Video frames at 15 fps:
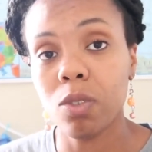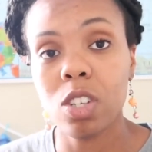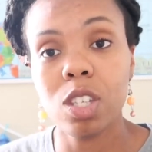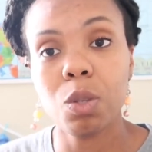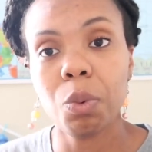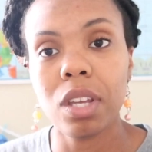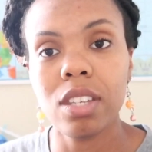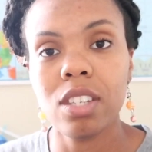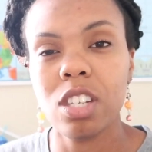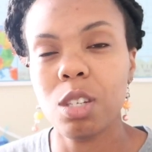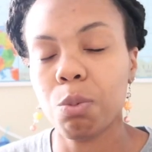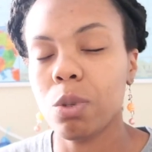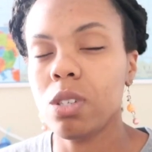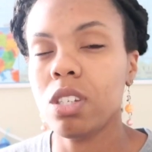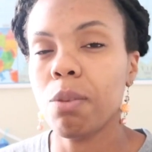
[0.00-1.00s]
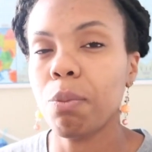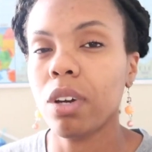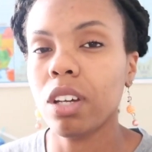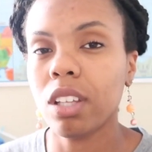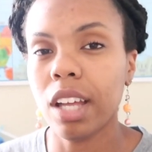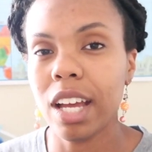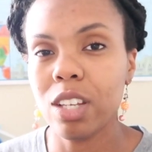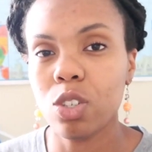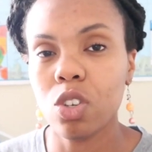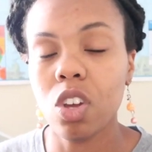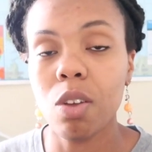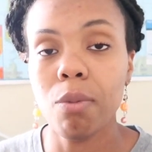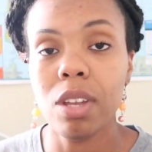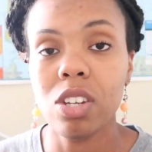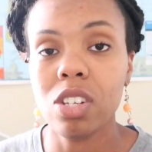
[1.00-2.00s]
just ways to spruce up our
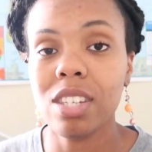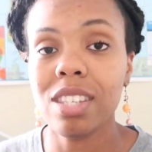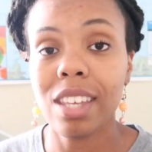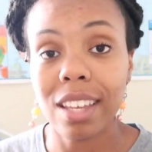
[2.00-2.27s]
classroom and just